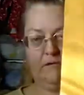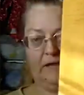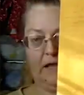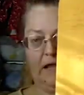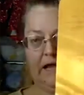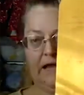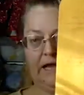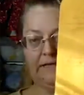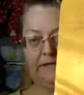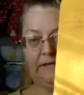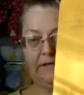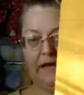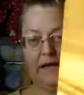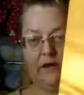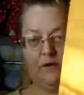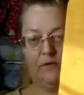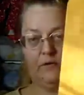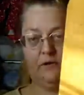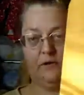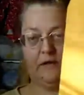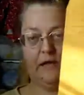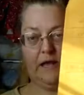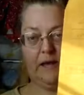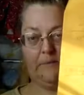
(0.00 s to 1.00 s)
I
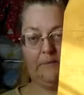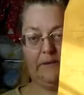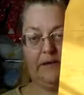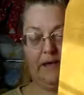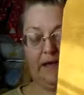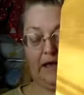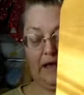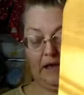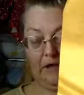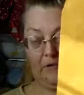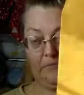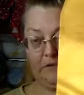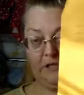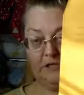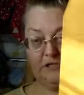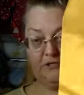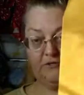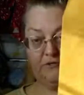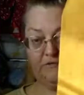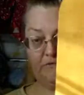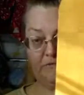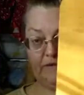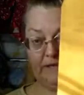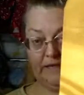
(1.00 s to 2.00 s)
total up how much
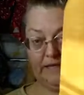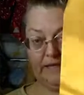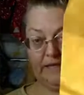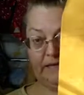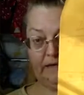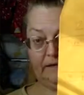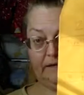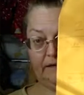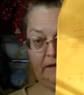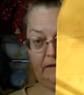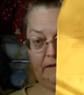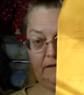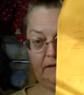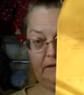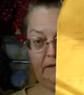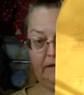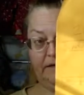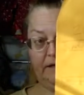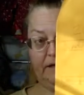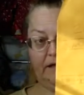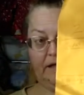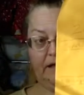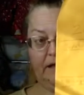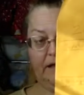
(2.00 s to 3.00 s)
feed
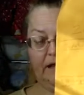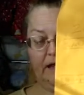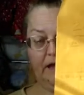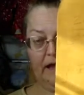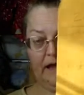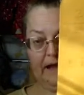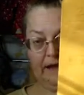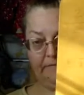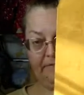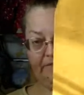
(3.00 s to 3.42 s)
I'm